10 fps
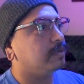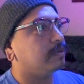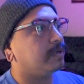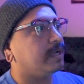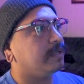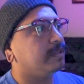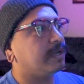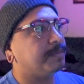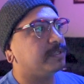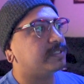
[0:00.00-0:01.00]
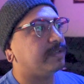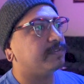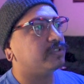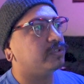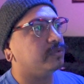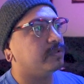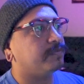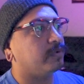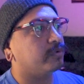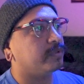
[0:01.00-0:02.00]
All right, and then I'm going to save it to the
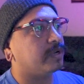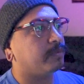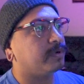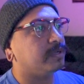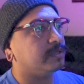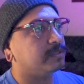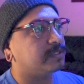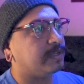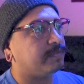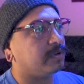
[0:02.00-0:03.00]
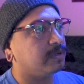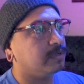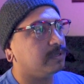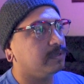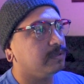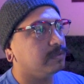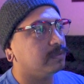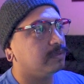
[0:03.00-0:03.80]
folder that I want to save it on.